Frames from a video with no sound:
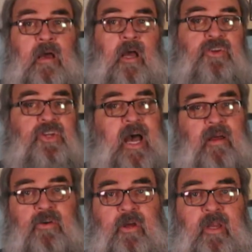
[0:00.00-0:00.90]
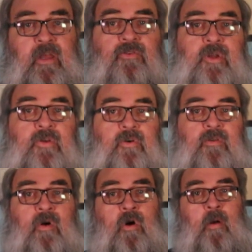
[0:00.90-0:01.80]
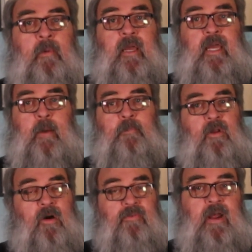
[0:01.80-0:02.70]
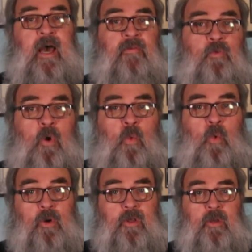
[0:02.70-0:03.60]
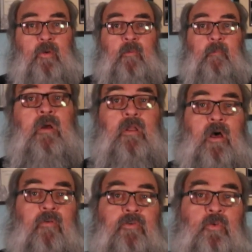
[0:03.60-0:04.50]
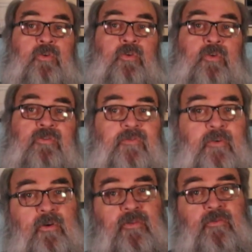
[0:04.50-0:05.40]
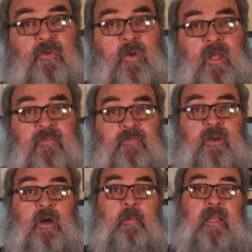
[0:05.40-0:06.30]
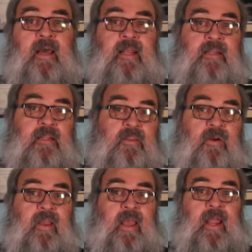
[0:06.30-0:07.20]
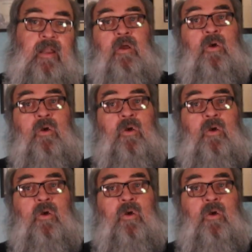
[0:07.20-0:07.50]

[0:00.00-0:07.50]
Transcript: A childhood injury to his arm kept Lawford out of World War II. Lawford was in his first full length film in 1938.